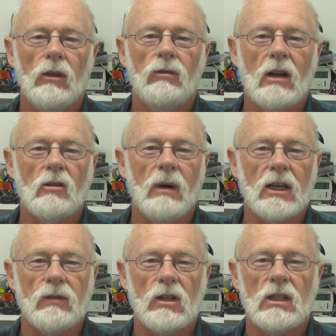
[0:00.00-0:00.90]
300
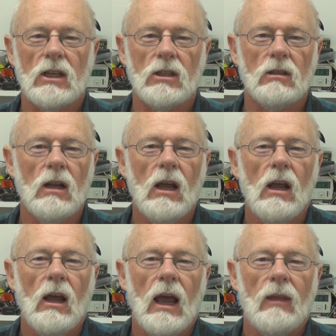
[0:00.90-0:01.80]
bucks for the Session,
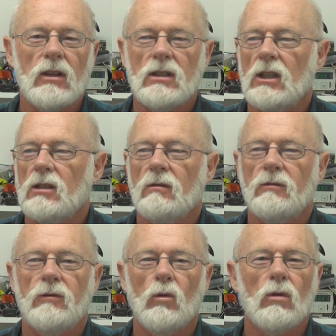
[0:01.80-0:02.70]
and the Session
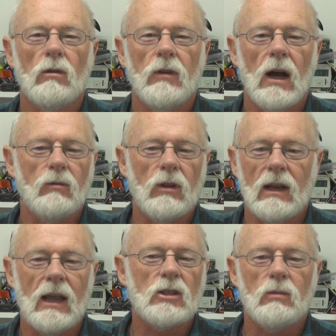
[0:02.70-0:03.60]
4 or 5,
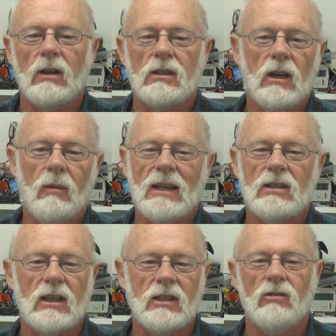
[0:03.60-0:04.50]
the latest one is, you know, about
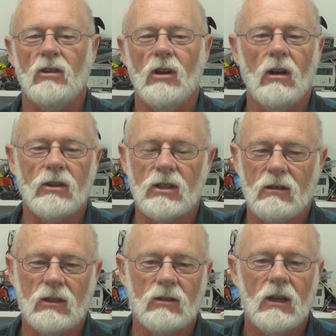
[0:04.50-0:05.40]
$600,
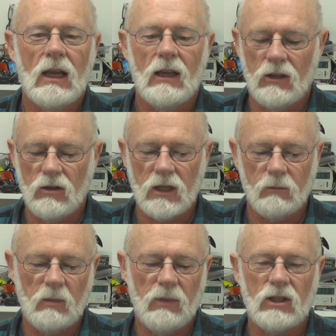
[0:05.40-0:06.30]
because in New
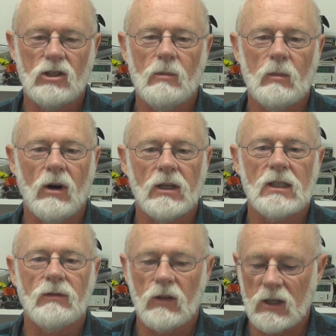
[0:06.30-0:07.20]
Zealand we pay stupid
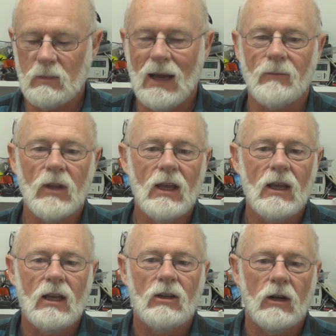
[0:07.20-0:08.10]
prices for things. But
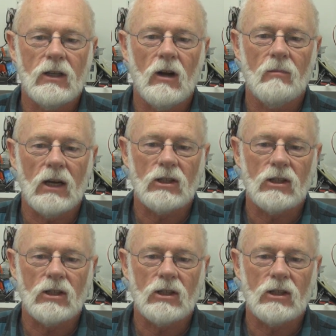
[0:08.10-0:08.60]
99